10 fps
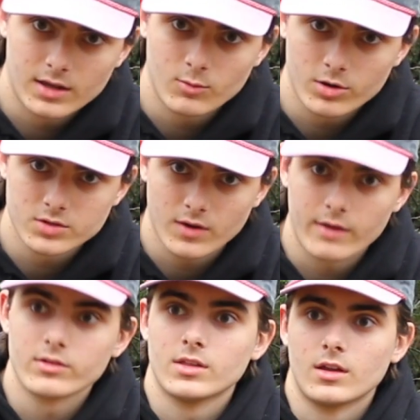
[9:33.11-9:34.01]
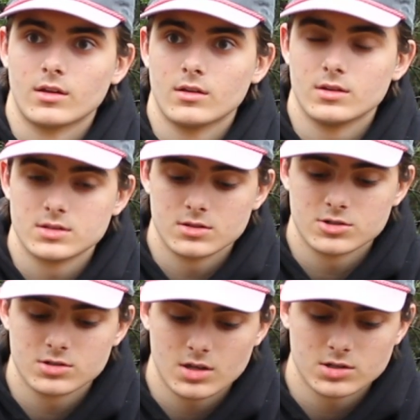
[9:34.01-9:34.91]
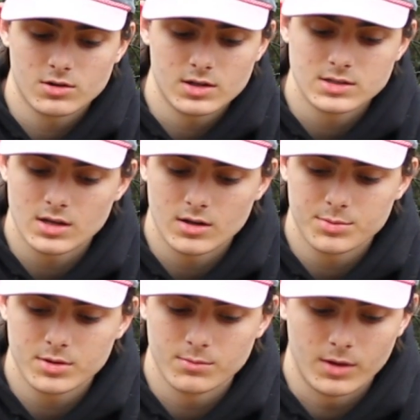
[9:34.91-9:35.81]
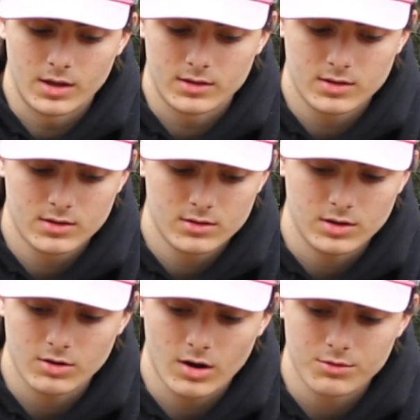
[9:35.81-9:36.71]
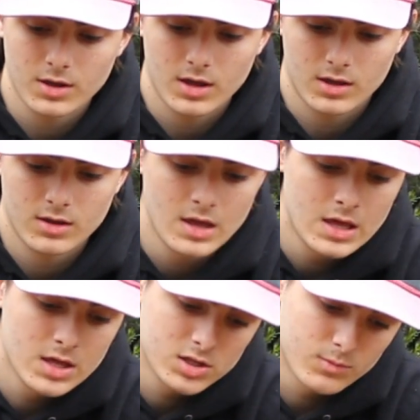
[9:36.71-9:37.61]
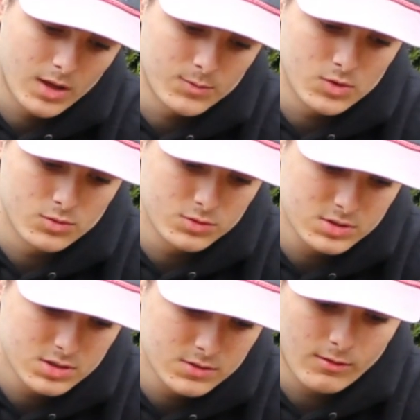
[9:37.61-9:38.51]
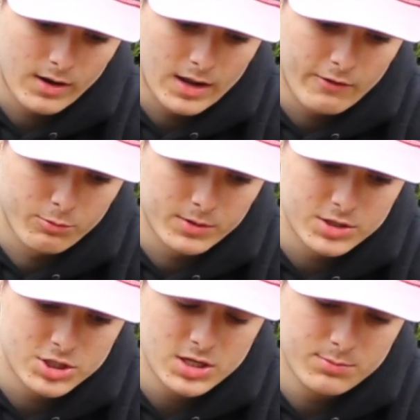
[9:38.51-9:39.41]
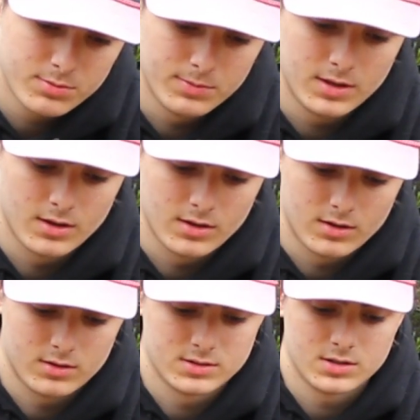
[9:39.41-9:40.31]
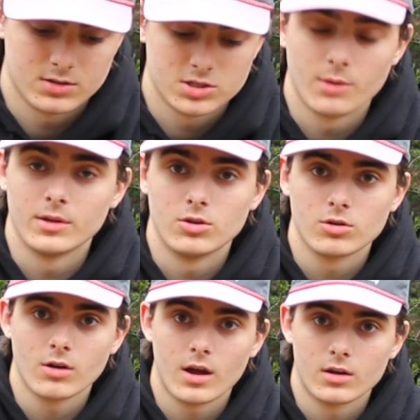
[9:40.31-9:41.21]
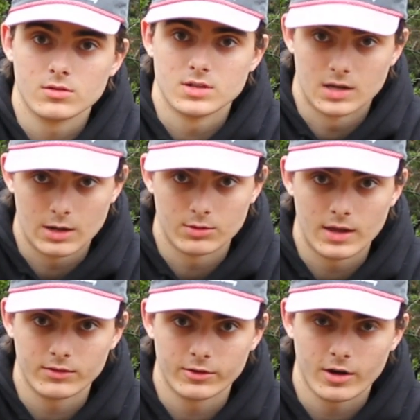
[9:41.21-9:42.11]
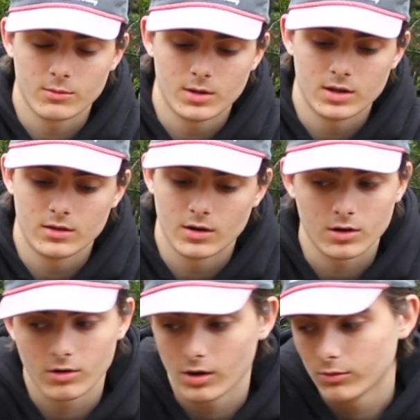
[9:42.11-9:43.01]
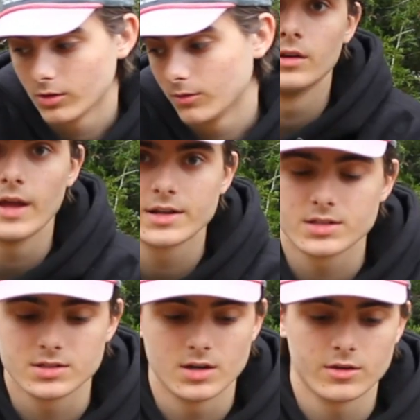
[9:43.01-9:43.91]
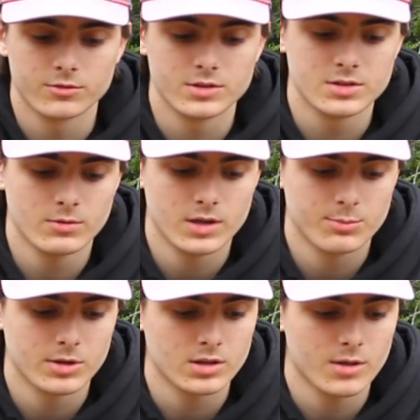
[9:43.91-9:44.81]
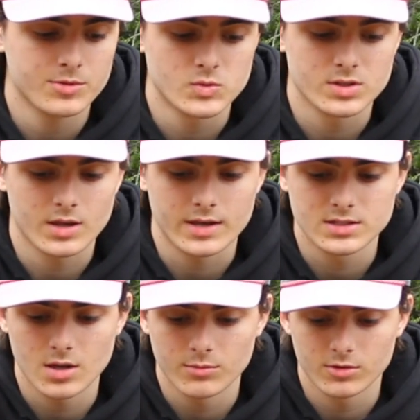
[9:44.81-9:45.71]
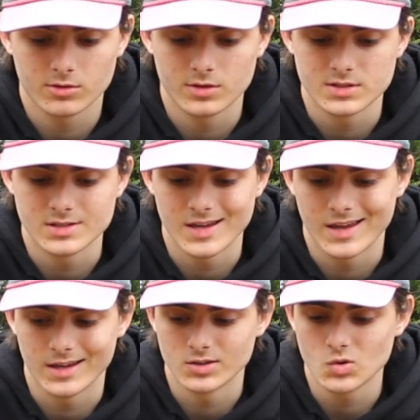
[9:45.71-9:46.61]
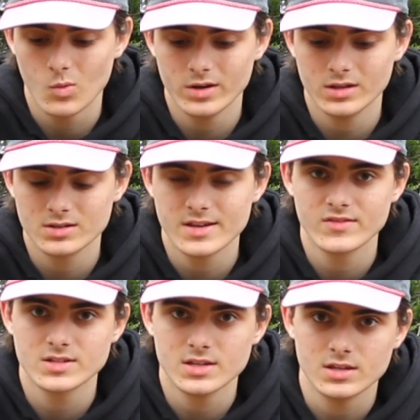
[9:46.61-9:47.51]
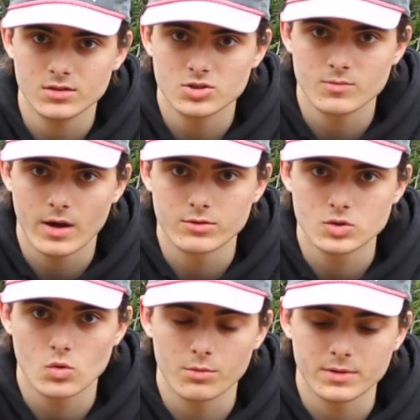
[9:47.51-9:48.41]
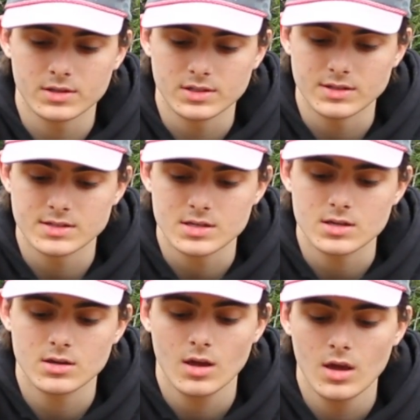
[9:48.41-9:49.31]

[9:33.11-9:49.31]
It works for everything. It's such a great setup. But the Curado K, you can buy them used right now for pretty cheap because there's so many new Curados, and I would definitely recommend it. They're a great reel. Next is another recent one I picked up. This was last summer. This is a 2017 Shimano Scorpion DC.